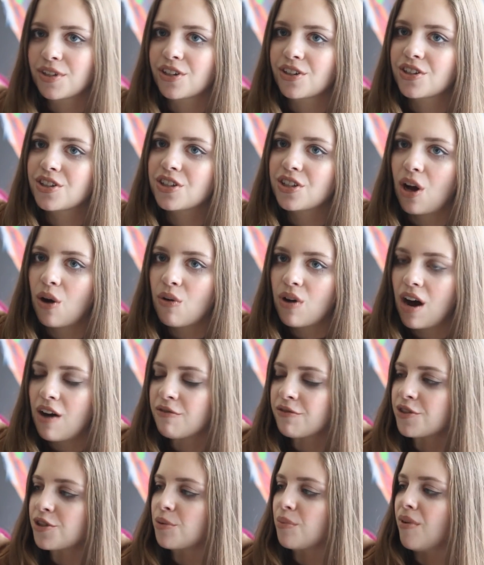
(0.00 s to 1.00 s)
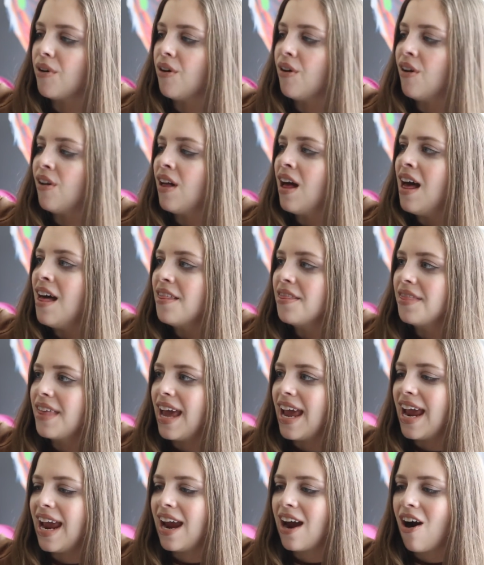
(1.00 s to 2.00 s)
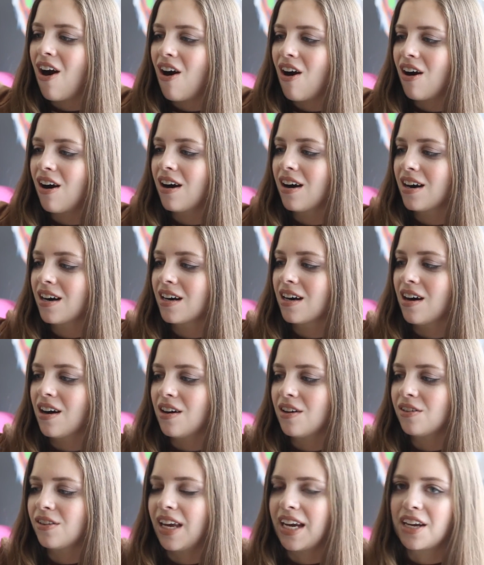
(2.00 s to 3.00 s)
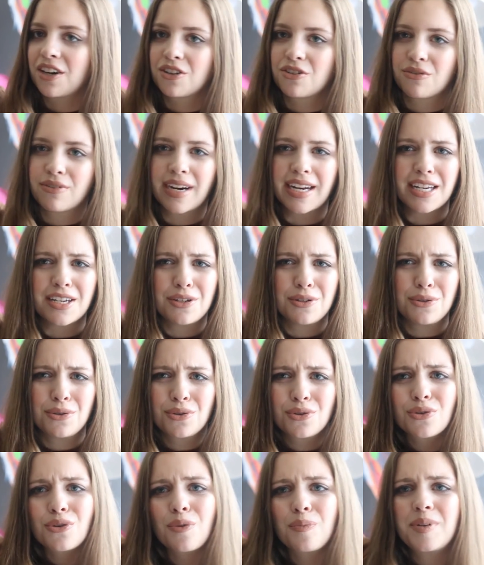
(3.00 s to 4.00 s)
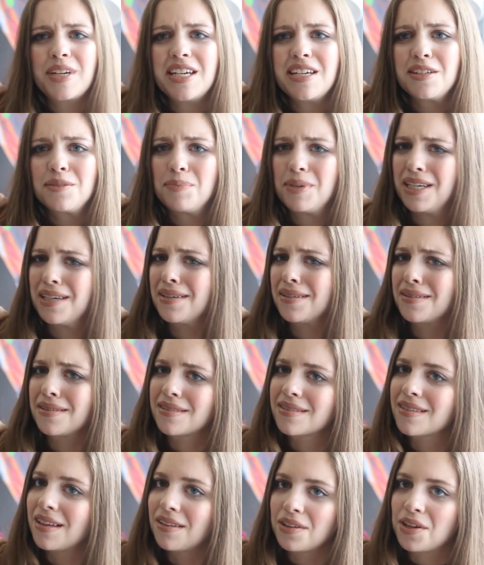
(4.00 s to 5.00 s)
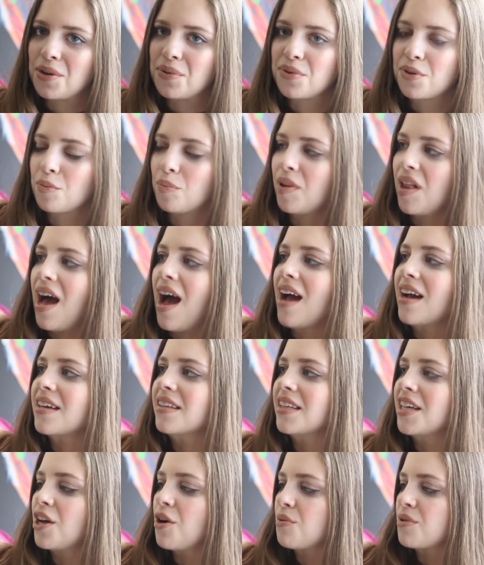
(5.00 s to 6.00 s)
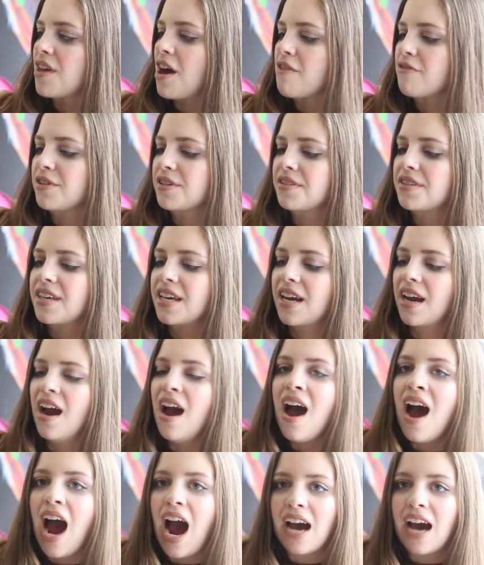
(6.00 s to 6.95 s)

They're so comfortable. They are like a great neutral piece because hello, they're black and they go with everything.